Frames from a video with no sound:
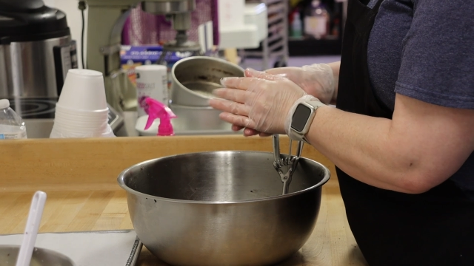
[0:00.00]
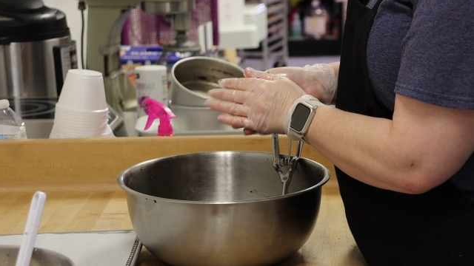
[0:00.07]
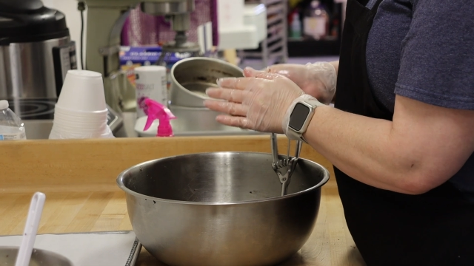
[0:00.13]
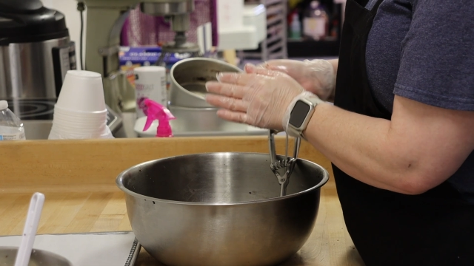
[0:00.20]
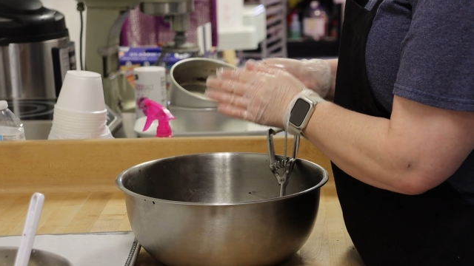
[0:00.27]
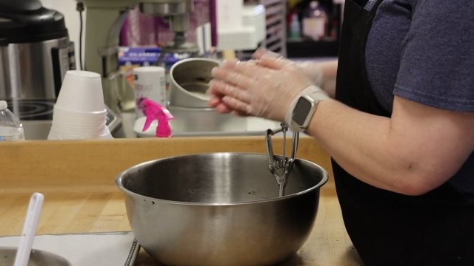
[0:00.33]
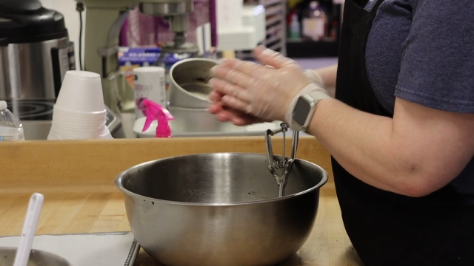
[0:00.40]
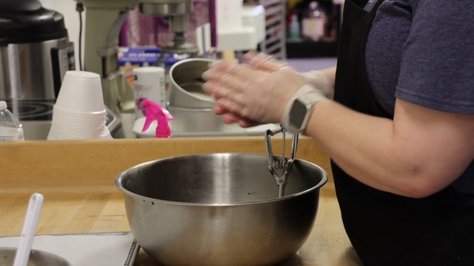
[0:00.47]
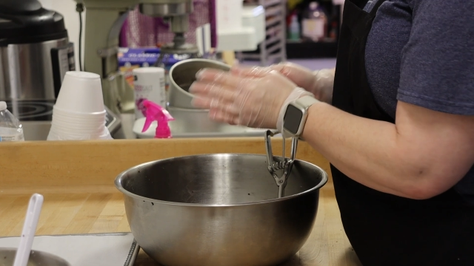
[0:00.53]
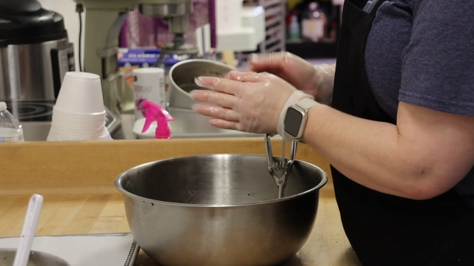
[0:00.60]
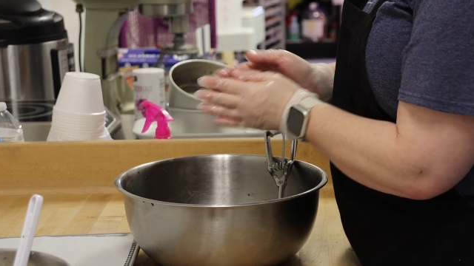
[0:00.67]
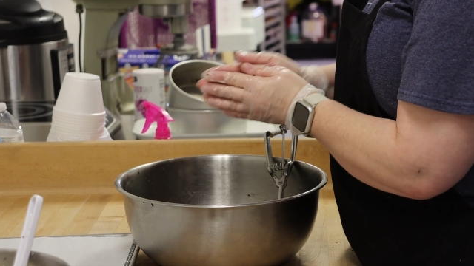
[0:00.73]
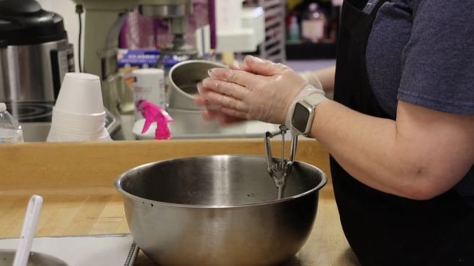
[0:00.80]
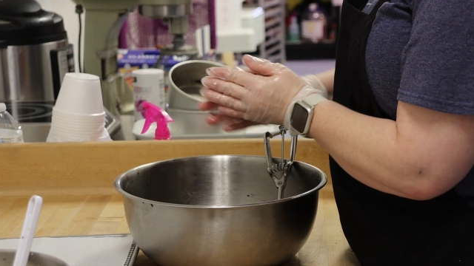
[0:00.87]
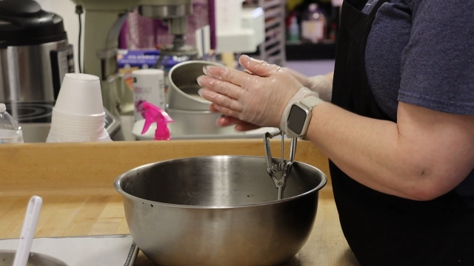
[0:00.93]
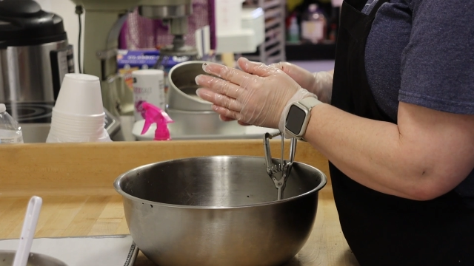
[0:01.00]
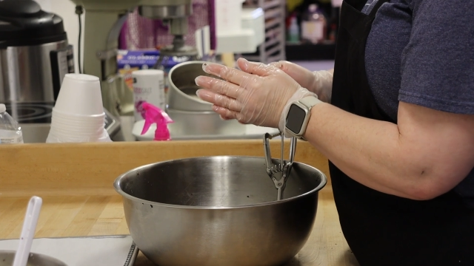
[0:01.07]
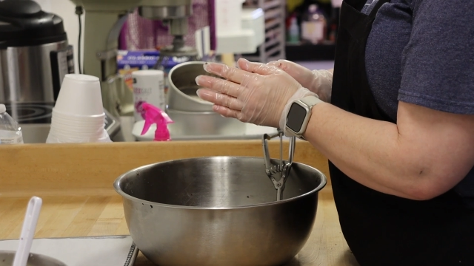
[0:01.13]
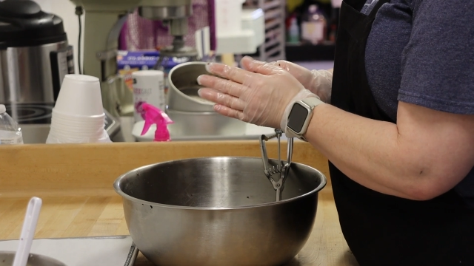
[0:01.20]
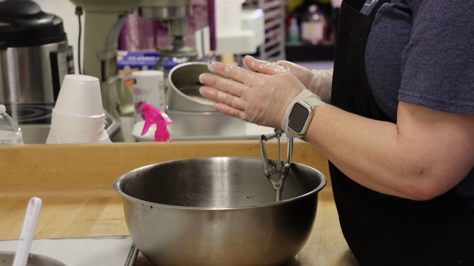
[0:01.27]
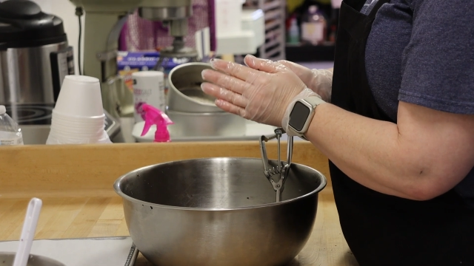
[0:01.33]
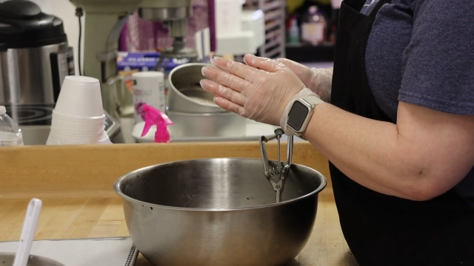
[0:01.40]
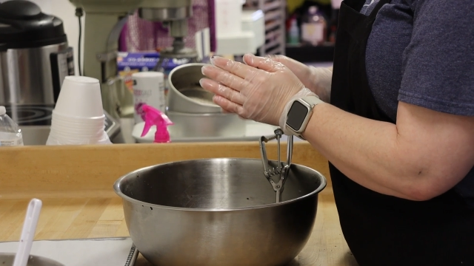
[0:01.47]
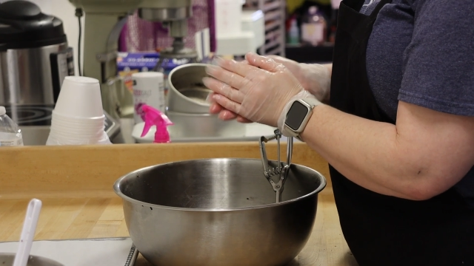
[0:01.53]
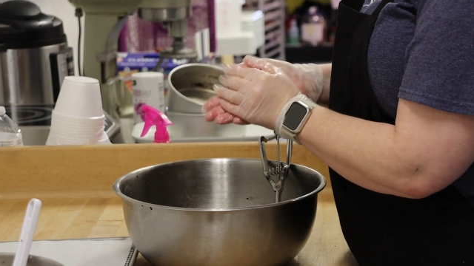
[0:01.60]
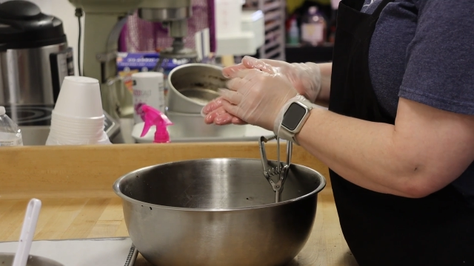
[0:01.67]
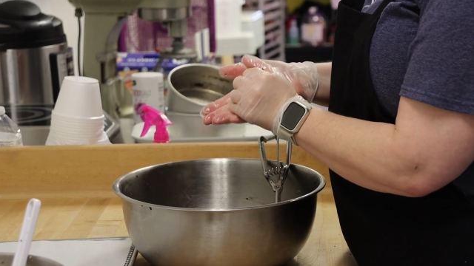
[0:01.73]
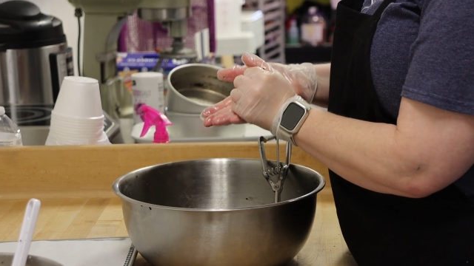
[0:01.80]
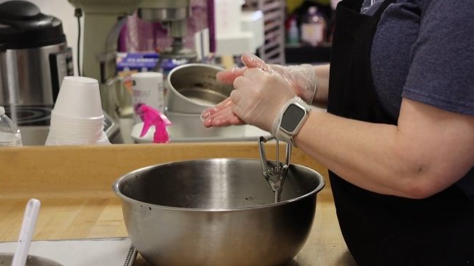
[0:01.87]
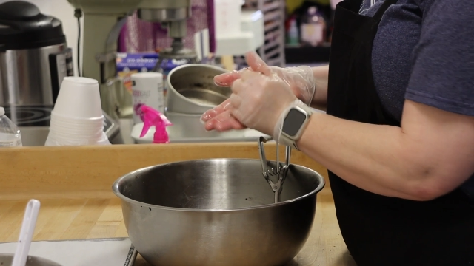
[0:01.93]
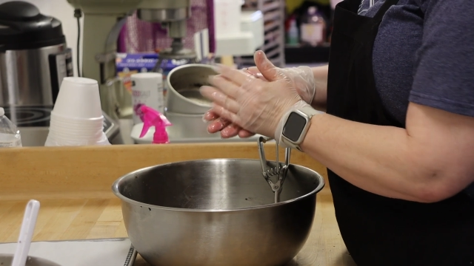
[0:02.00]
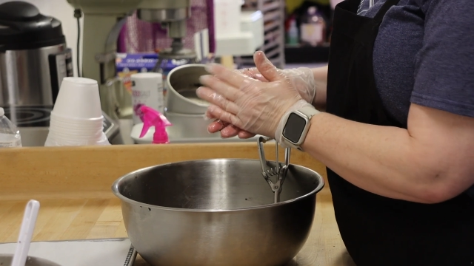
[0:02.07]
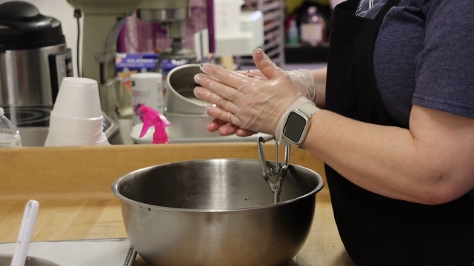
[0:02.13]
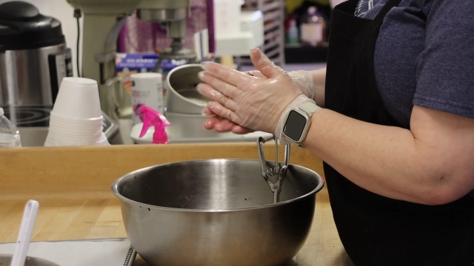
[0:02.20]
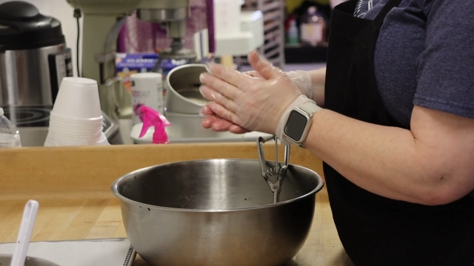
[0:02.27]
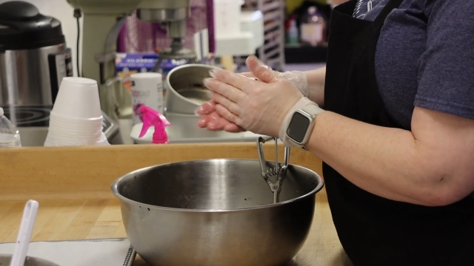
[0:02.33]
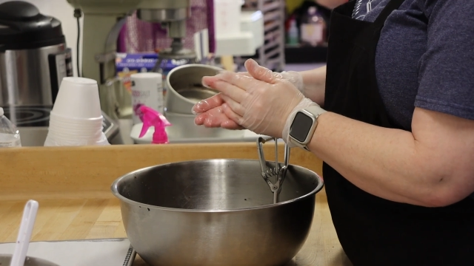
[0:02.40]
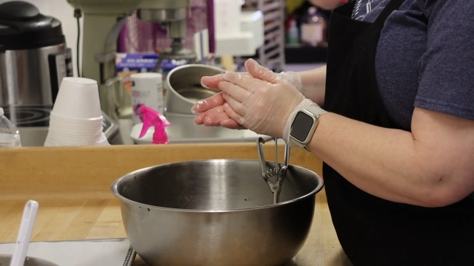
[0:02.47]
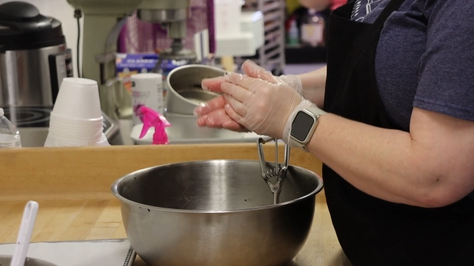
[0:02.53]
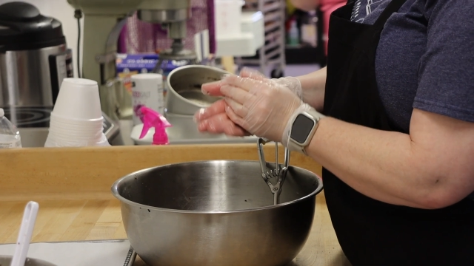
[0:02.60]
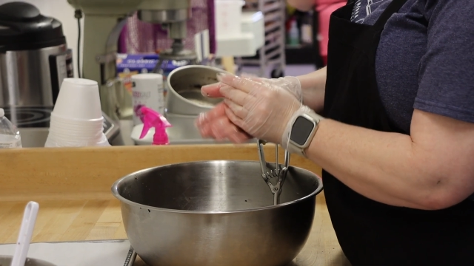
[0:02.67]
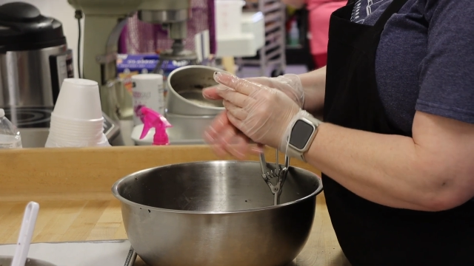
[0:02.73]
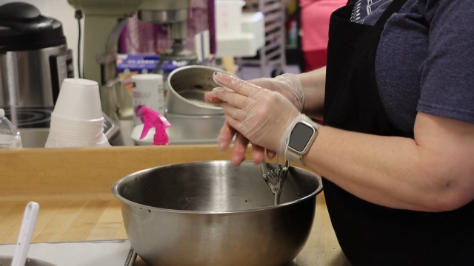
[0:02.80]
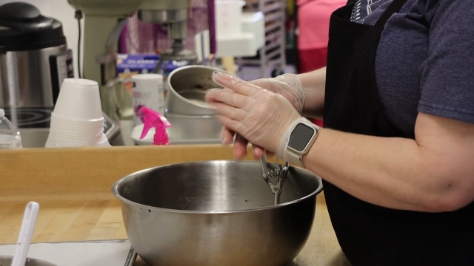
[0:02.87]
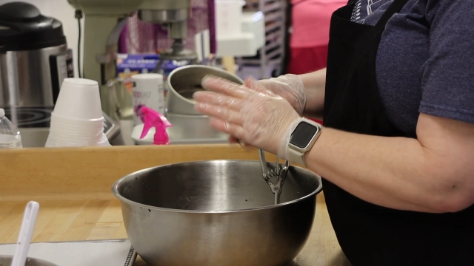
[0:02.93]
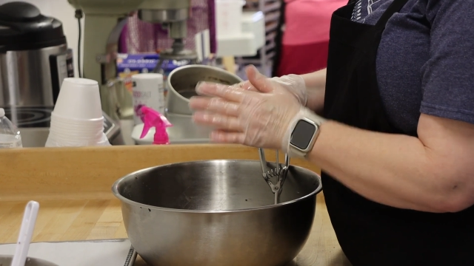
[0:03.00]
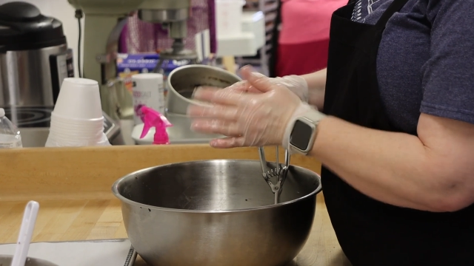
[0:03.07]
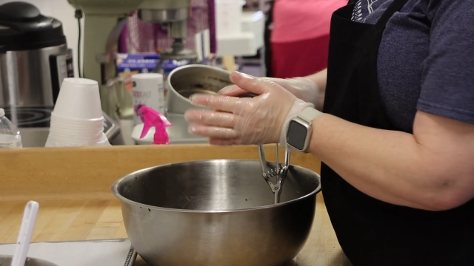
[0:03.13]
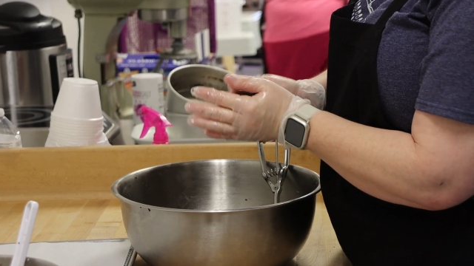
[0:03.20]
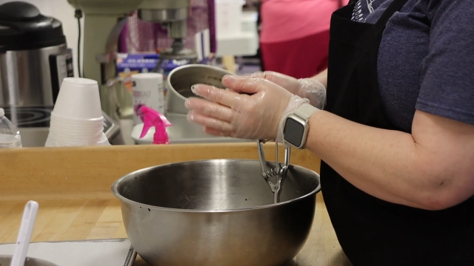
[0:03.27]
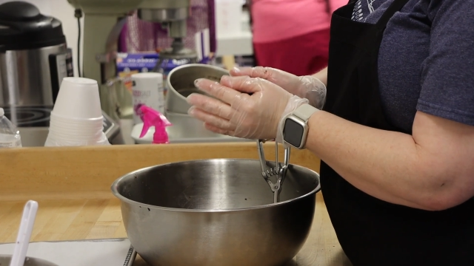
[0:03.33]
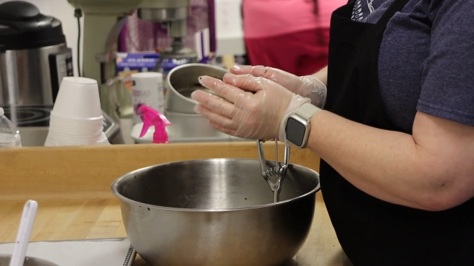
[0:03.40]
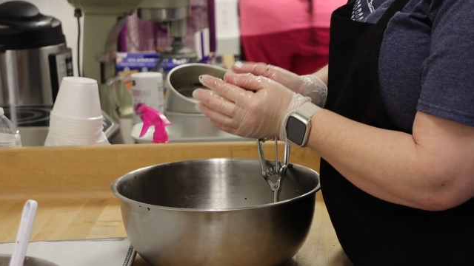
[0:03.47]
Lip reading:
[unreadable: no face in view]